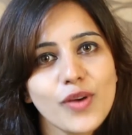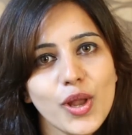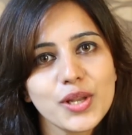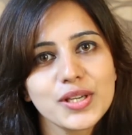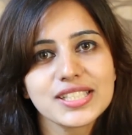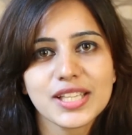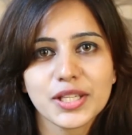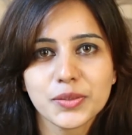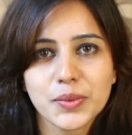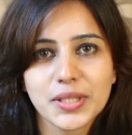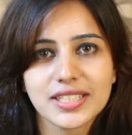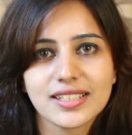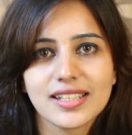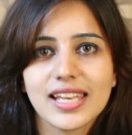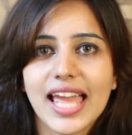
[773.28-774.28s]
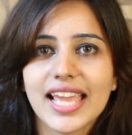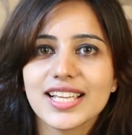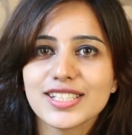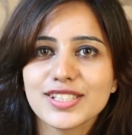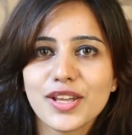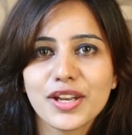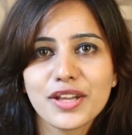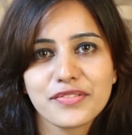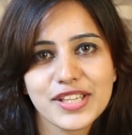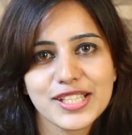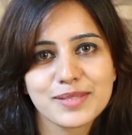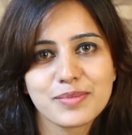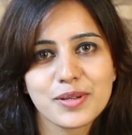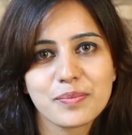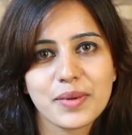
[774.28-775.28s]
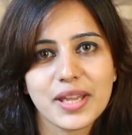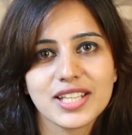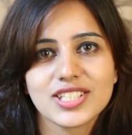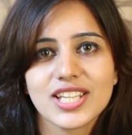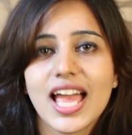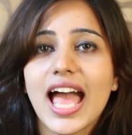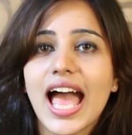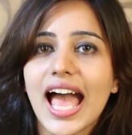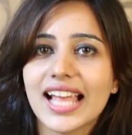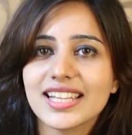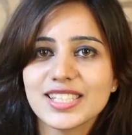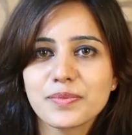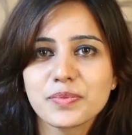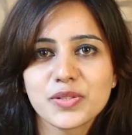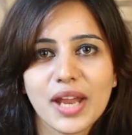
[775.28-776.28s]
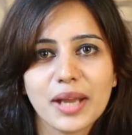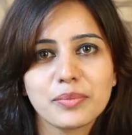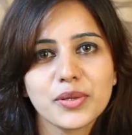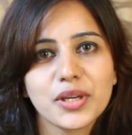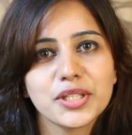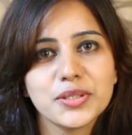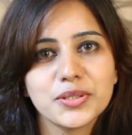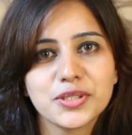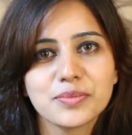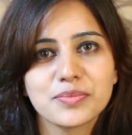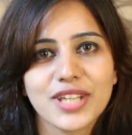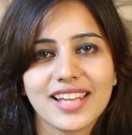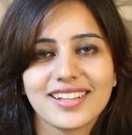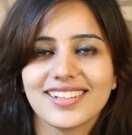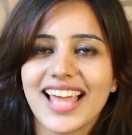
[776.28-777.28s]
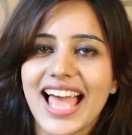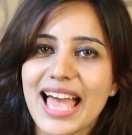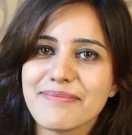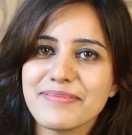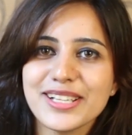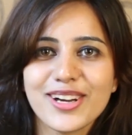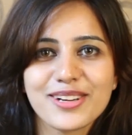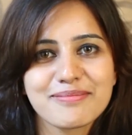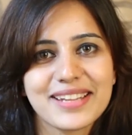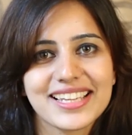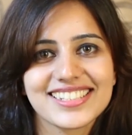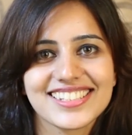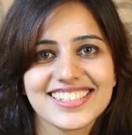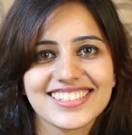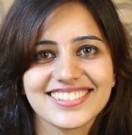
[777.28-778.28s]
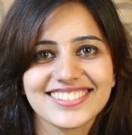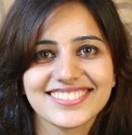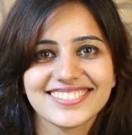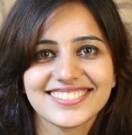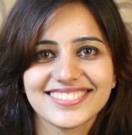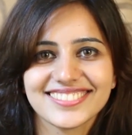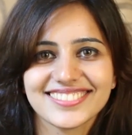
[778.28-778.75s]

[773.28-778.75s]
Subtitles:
please follow us on Twitter, like us on our Facebook page, and subscribe to our YouTube channel. Happy Doc Flexing!